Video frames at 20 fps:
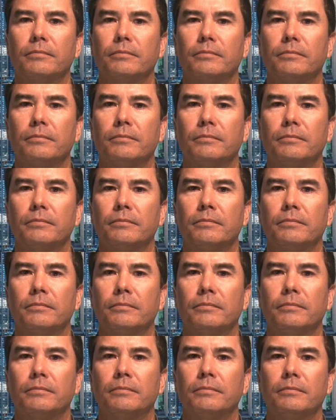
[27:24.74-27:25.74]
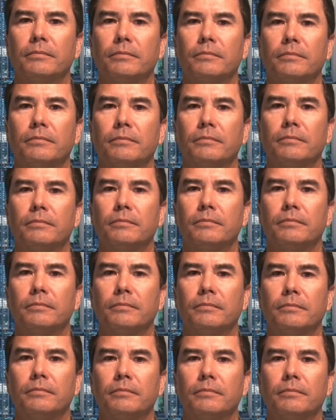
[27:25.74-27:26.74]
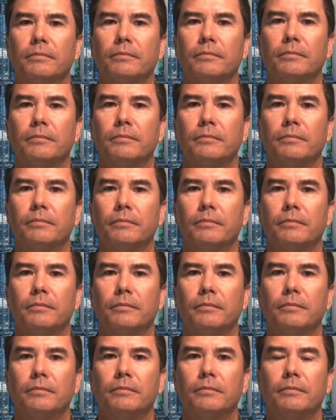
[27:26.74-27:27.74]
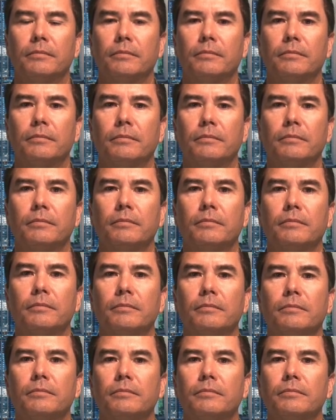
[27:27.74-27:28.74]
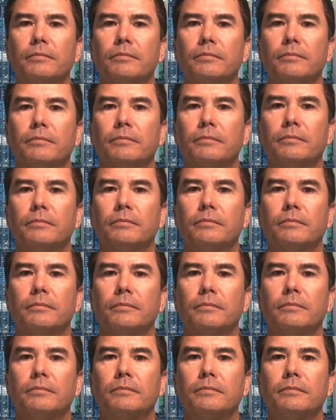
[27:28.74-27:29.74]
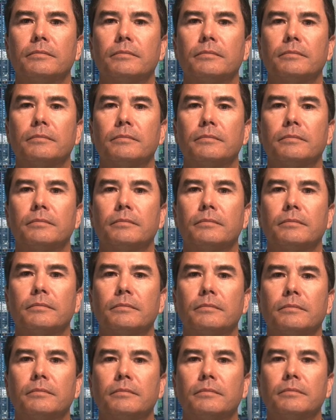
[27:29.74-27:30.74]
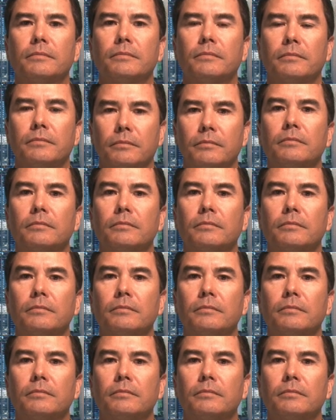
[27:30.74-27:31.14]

The person shown says nothing.